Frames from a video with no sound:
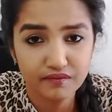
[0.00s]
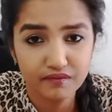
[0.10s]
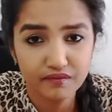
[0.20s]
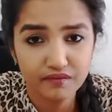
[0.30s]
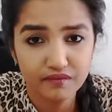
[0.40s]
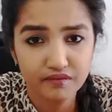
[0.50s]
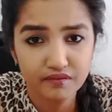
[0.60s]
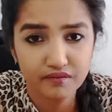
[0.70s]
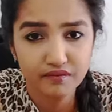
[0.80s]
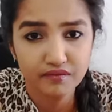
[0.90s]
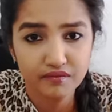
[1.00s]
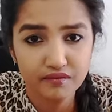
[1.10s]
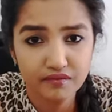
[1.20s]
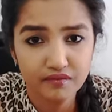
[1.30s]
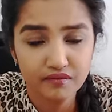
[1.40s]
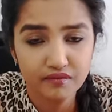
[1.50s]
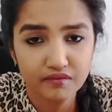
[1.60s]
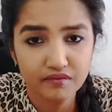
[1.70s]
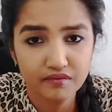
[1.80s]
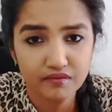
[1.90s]

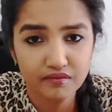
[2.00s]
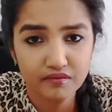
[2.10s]
No one is speaking in this clip.